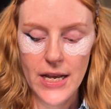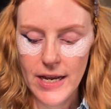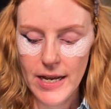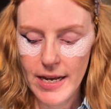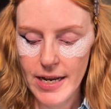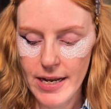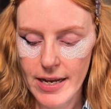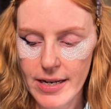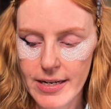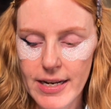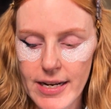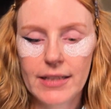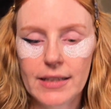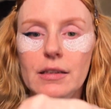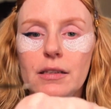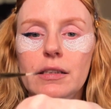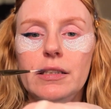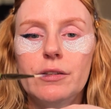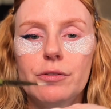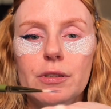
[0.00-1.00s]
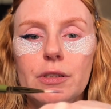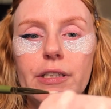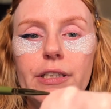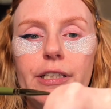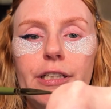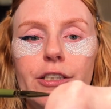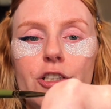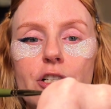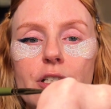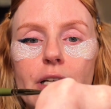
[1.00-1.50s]
and I
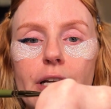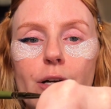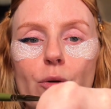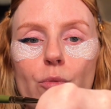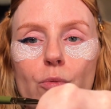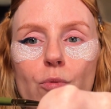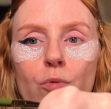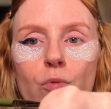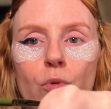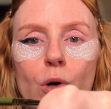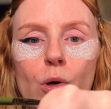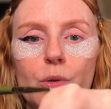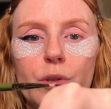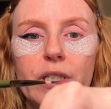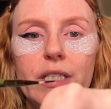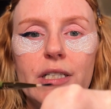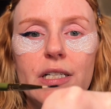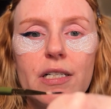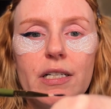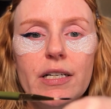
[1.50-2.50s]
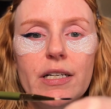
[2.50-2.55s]
literally just like rolled it